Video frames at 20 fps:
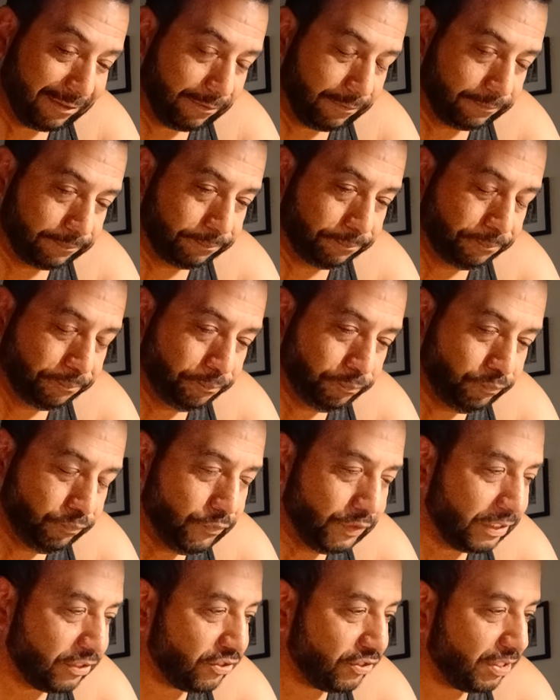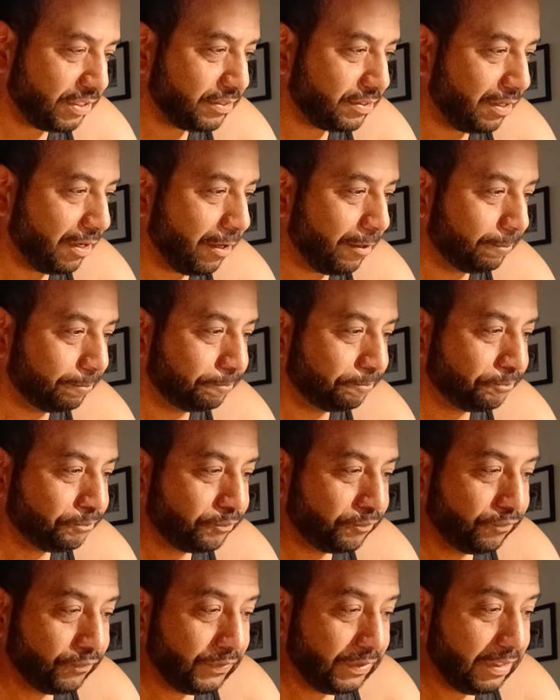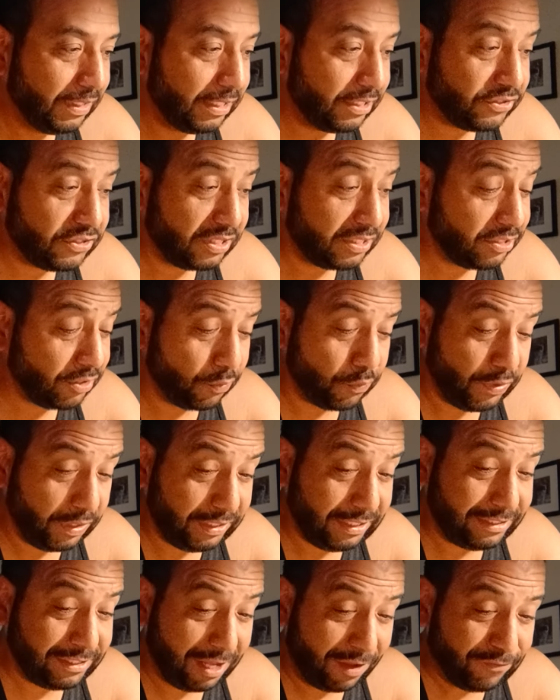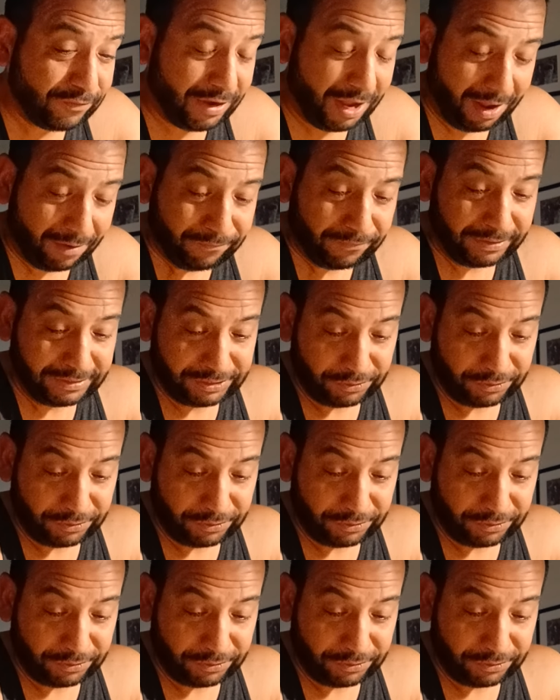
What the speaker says: It's just a really tough conference.